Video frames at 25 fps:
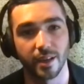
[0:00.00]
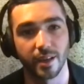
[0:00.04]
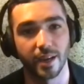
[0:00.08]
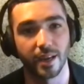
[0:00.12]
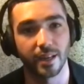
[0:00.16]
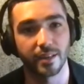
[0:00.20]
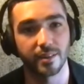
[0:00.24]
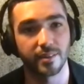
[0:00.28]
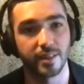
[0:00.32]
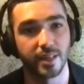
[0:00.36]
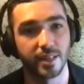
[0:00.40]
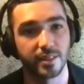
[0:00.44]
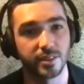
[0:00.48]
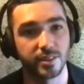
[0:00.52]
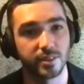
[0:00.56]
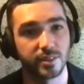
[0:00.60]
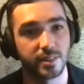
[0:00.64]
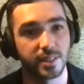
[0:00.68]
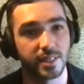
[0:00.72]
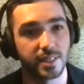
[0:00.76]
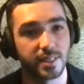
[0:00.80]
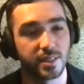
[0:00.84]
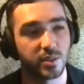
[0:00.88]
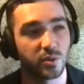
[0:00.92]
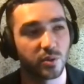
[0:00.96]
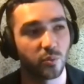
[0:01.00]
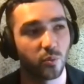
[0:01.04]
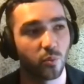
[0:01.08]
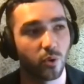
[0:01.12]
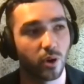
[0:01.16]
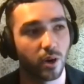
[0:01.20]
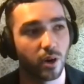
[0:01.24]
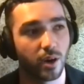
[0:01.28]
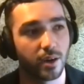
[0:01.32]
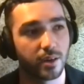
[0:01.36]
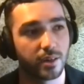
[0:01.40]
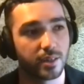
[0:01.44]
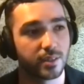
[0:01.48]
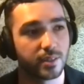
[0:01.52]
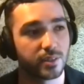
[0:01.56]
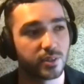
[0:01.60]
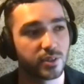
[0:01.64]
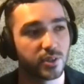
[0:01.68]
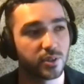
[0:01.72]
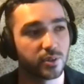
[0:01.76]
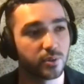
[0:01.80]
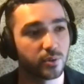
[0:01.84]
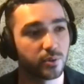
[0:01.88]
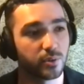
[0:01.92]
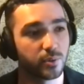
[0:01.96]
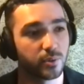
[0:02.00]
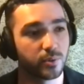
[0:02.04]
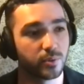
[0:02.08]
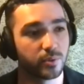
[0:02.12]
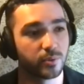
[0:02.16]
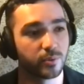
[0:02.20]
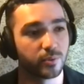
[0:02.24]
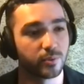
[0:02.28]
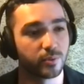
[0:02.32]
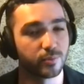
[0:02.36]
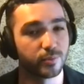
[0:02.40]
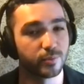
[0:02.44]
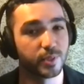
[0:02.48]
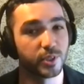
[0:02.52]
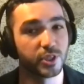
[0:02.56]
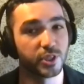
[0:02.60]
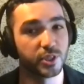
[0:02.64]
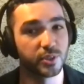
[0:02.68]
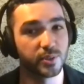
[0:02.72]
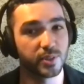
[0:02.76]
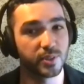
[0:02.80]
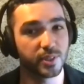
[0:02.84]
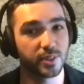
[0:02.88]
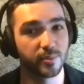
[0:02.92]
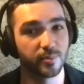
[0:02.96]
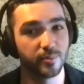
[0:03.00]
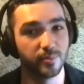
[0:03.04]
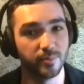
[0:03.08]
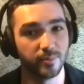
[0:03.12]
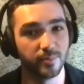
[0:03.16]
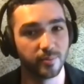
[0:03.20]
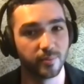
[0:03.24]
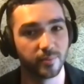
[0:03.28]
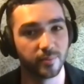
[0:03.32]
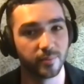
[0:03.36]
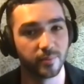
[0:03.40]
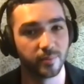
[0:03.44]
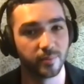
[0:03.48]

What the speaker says: and then you need to work to reduce them,